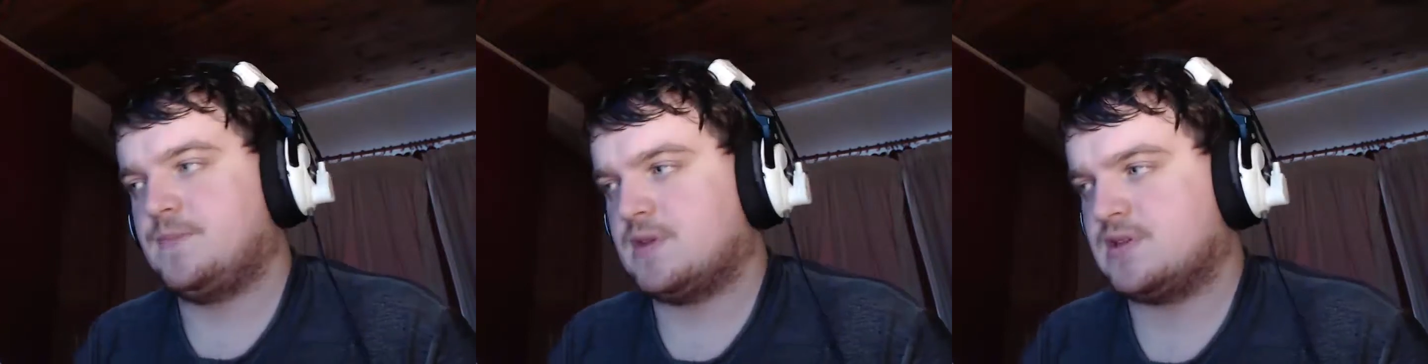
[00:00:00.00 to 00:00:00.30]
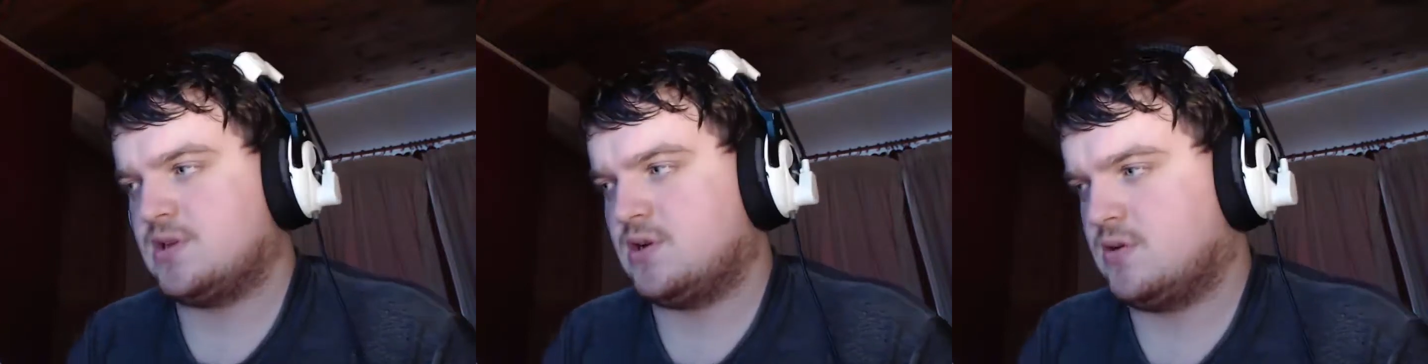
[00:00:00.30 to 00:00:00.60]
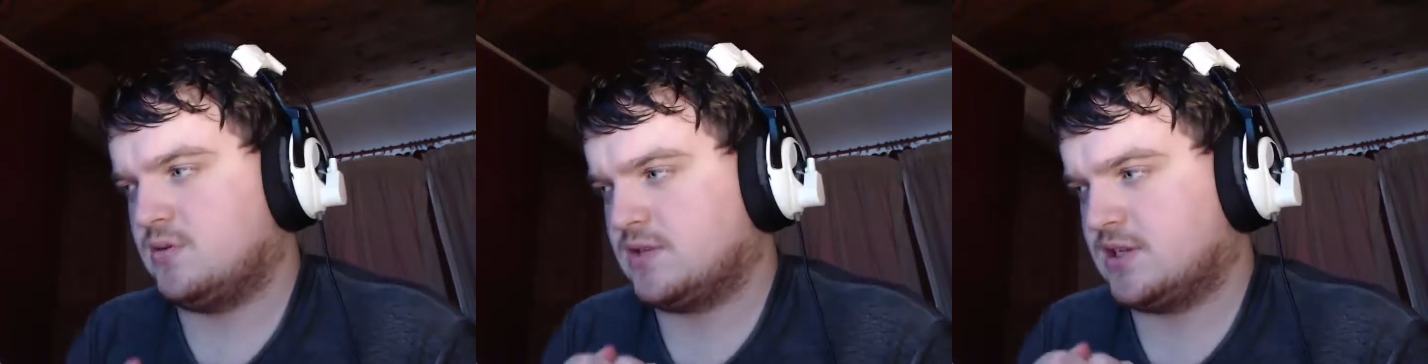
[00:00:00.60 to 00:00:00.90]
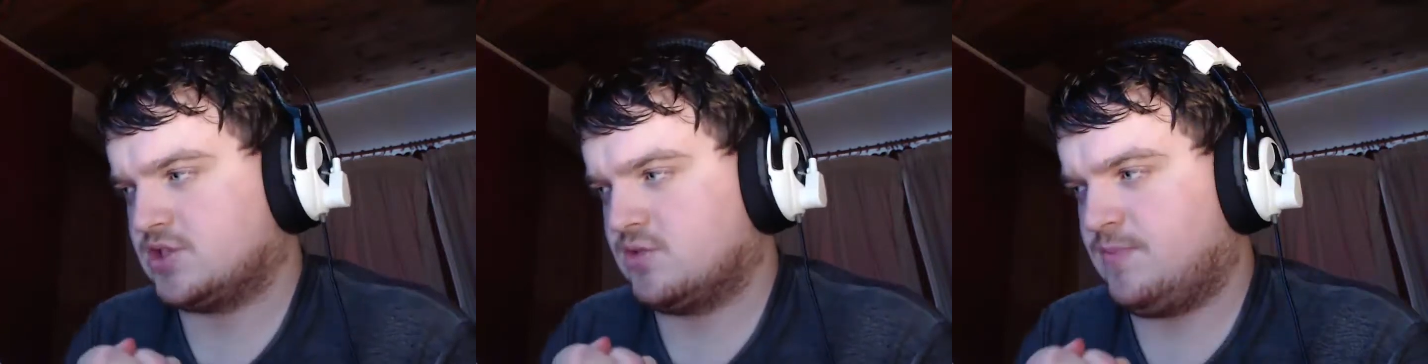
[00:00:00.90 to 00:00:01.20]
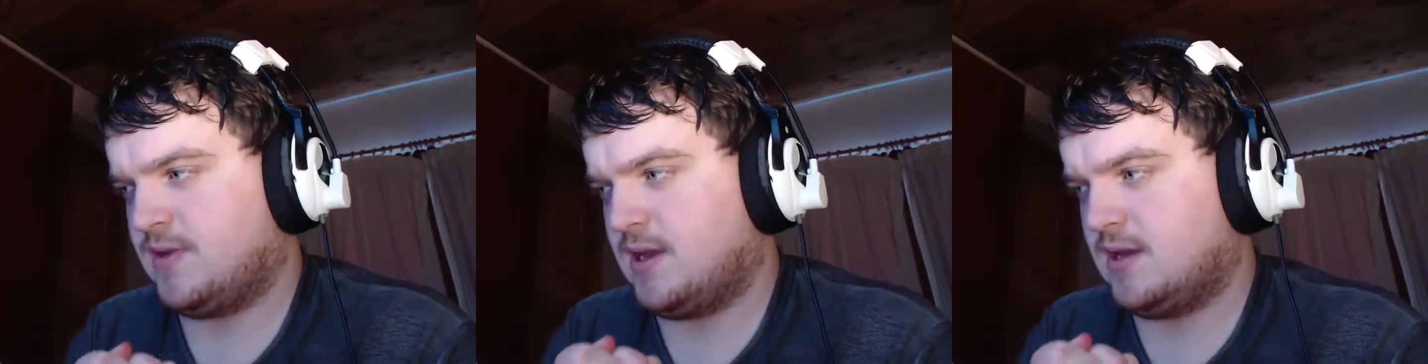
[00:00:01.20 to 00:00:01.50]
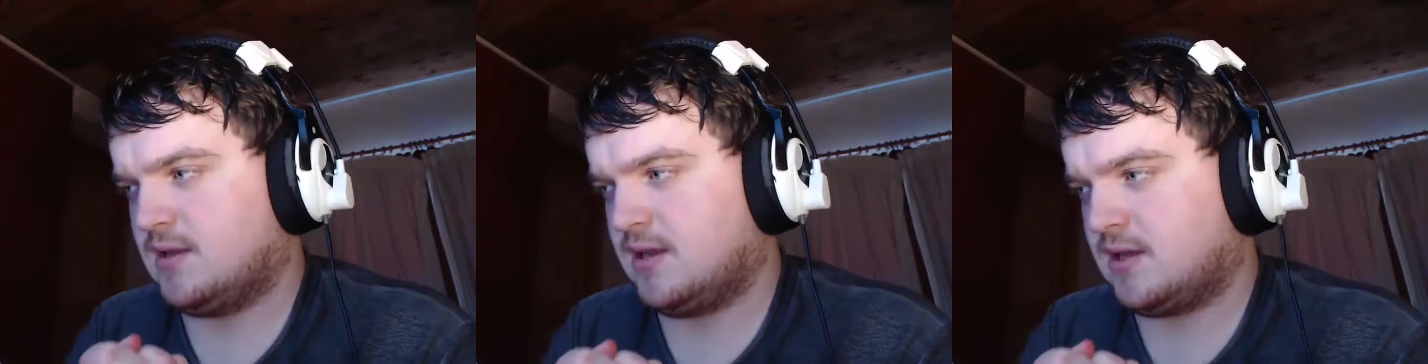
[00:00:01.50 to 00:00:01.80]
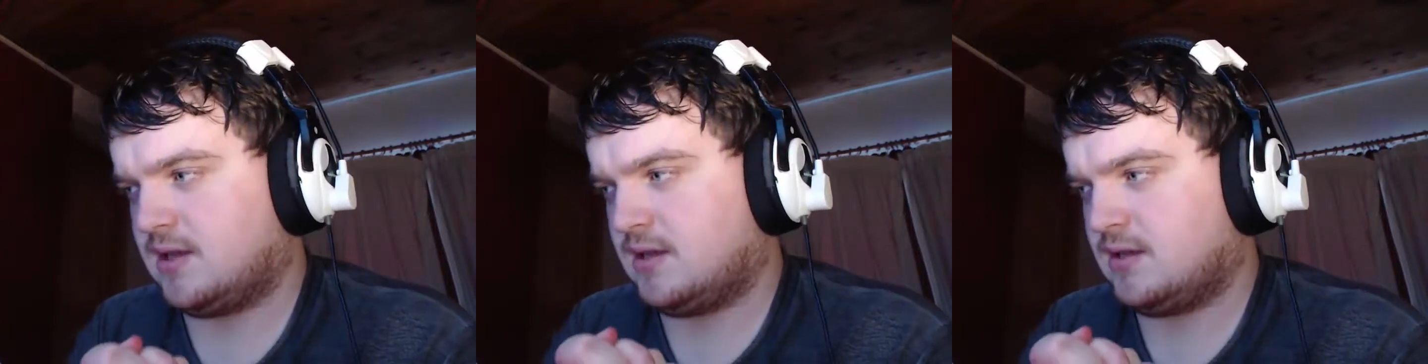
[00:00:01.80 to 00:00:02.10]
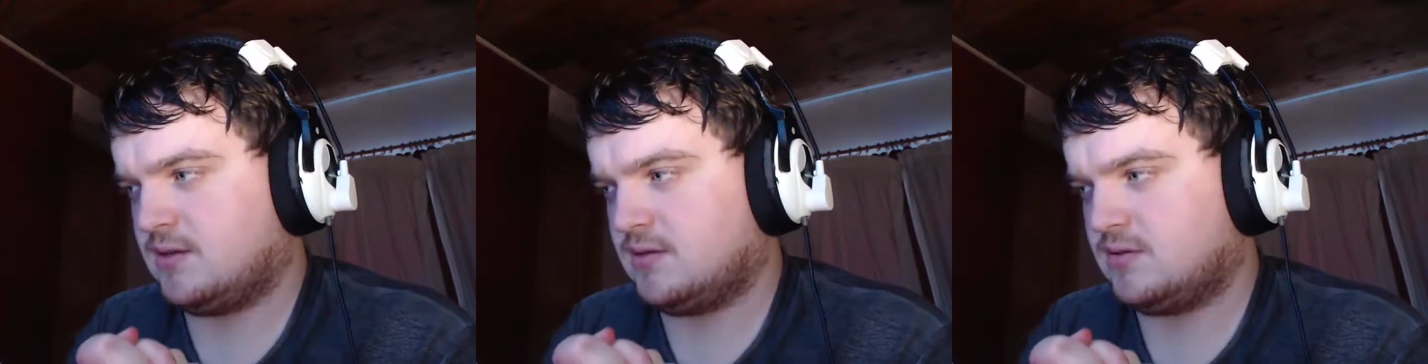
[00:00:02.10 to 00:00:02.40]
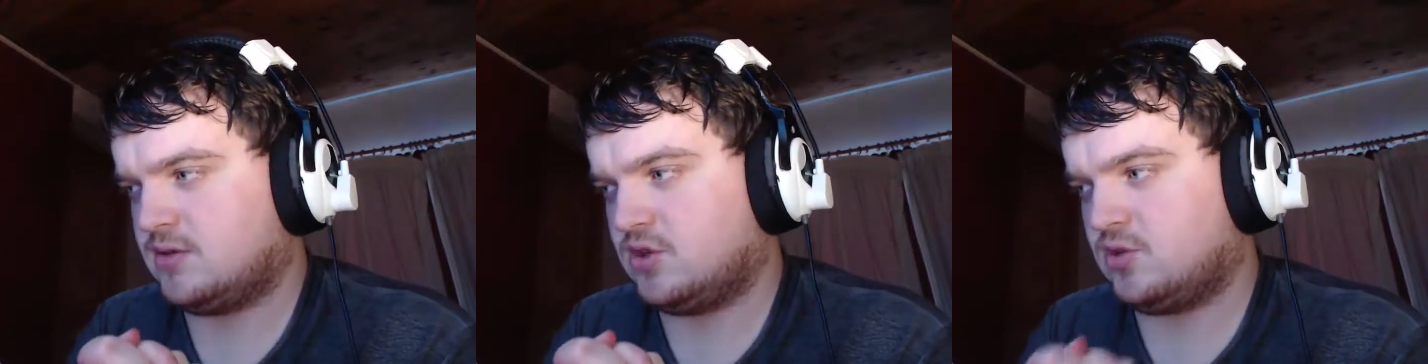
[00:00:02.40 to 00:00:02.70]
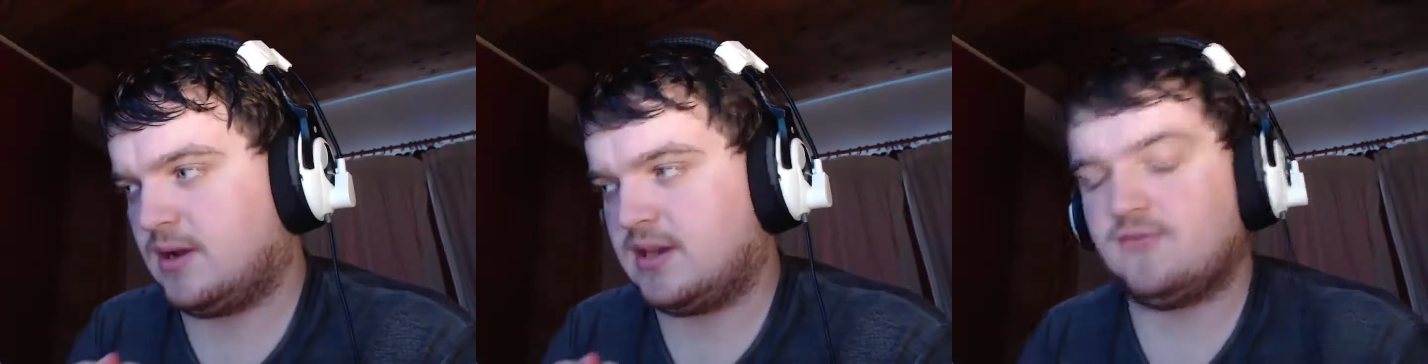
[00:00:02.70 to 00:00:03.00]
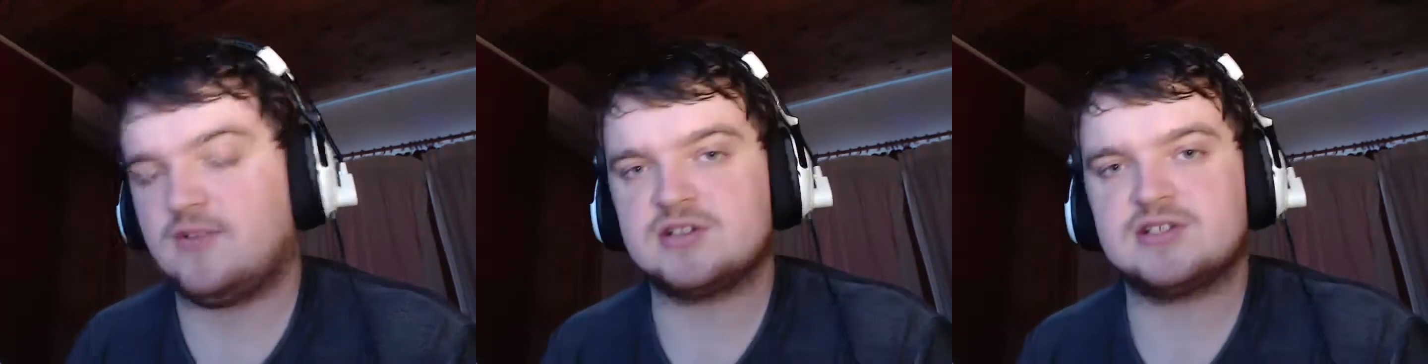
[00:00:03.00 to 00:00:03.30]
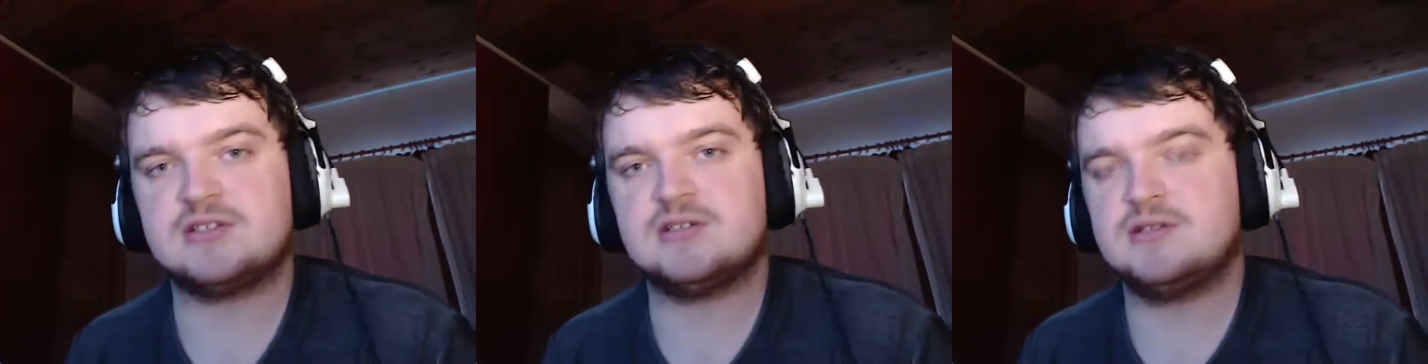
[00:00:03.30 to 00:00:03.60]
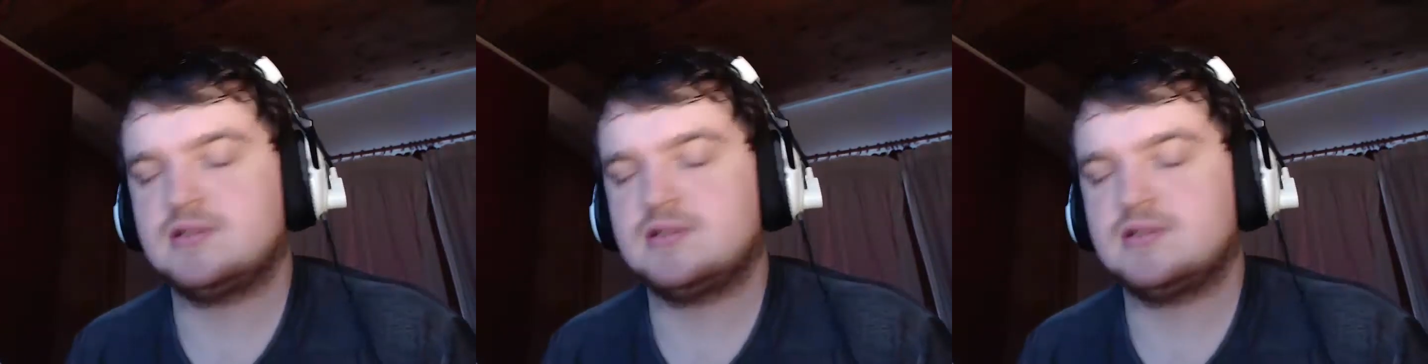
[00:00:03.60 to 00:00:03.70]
So that should be like the 21st.